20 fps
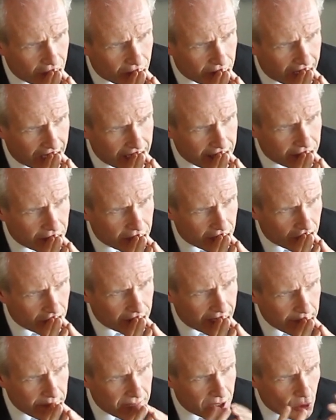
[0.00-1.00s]
all right, you know,
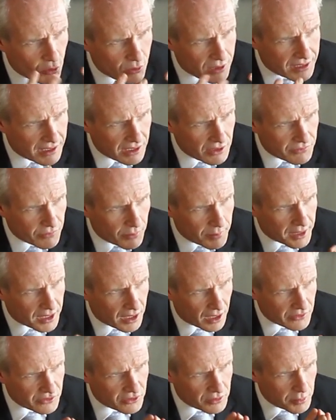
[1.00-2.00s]
let me look at this from a
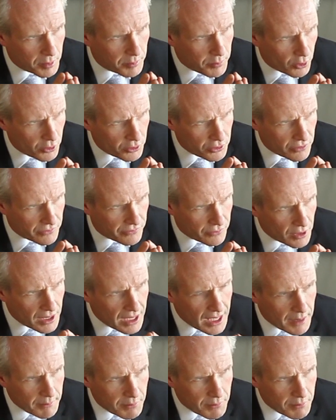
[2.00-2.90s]
customer point of view.